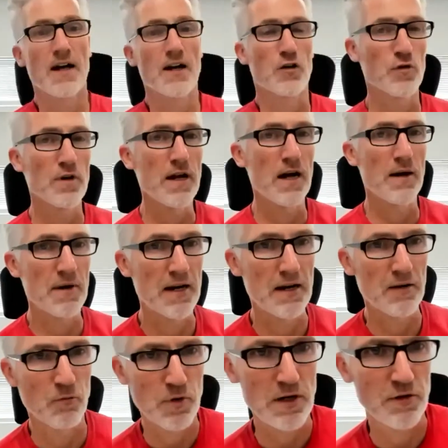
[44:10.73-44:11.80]
I agree. I mean,
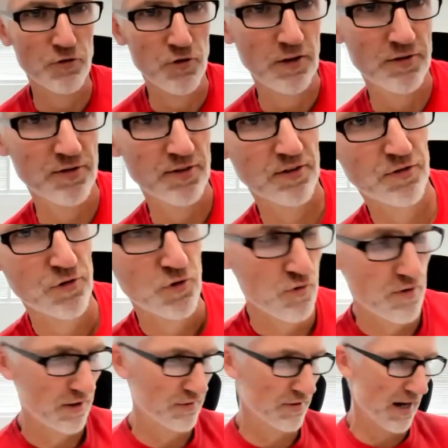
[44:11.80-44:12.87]
and we stress this too
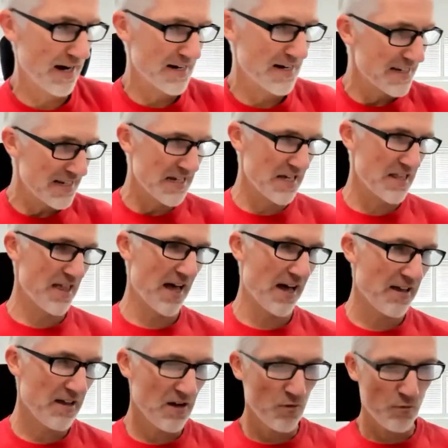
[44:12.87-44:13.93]
this idea
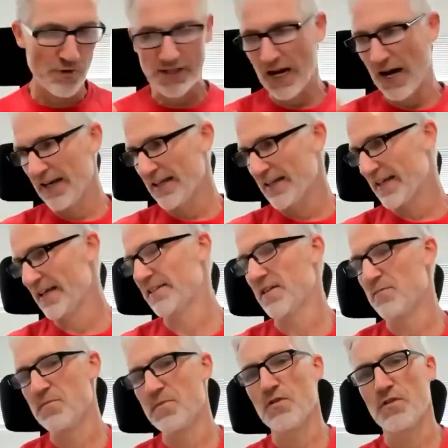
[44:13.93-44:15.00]
that we got to get the
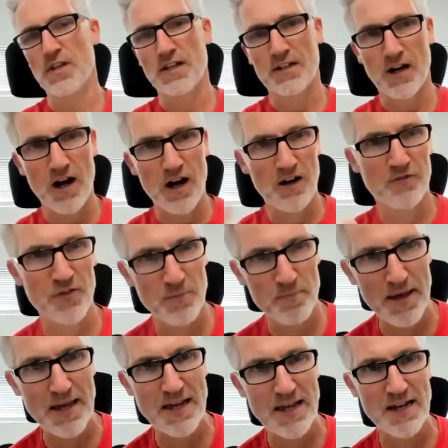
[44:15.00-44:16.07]
music off the
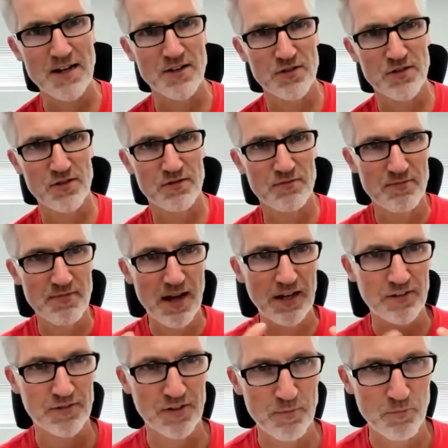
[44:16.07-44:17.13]
page
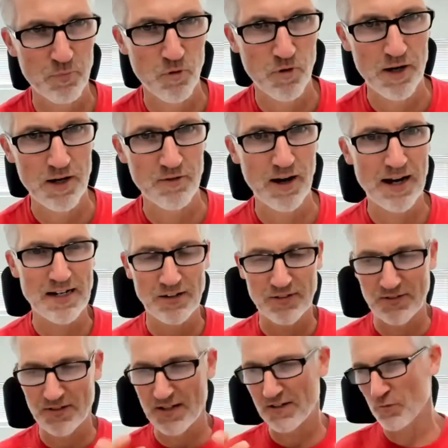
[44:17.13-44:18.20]
at some point, right?
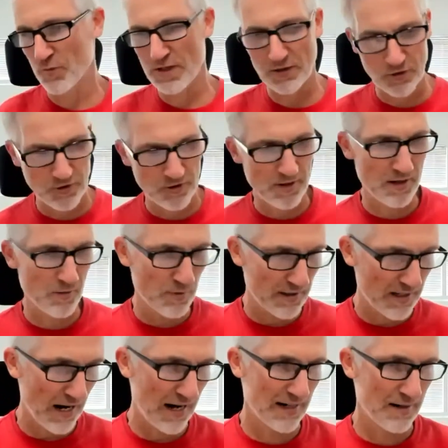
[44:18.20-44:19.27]
It's it we mm. learn it, we
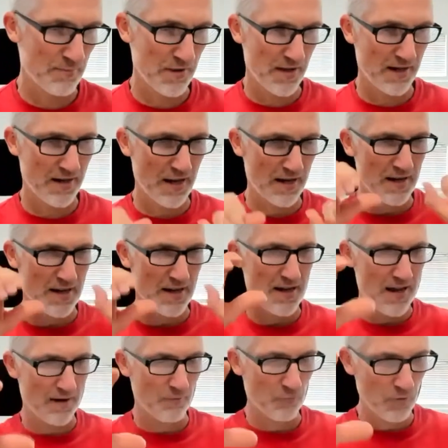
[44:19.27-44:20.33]
got it, but then and
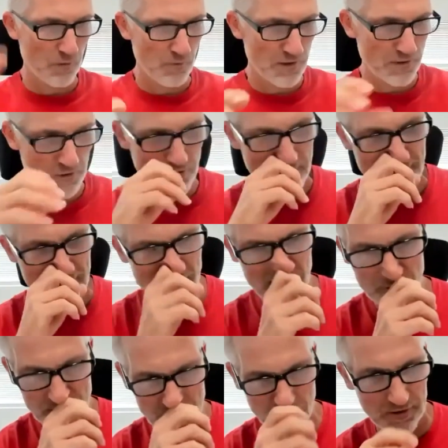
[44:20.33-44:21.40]
and what we do here is
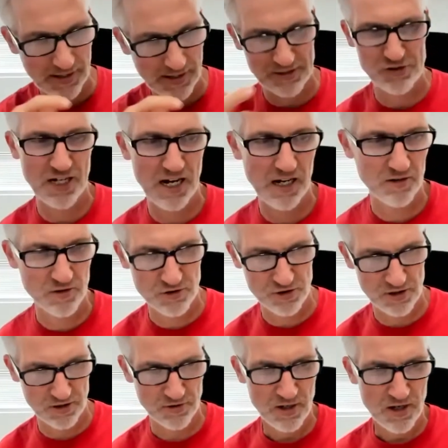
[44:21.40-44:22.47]
we do a lot of
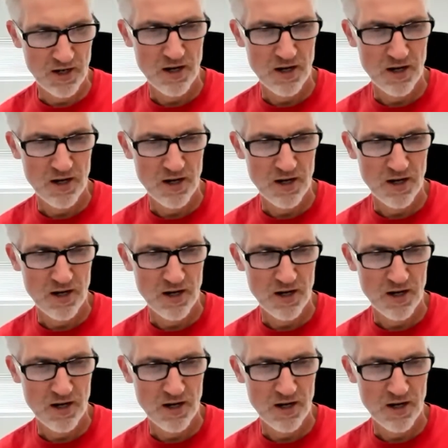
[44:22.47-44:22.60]
challenges.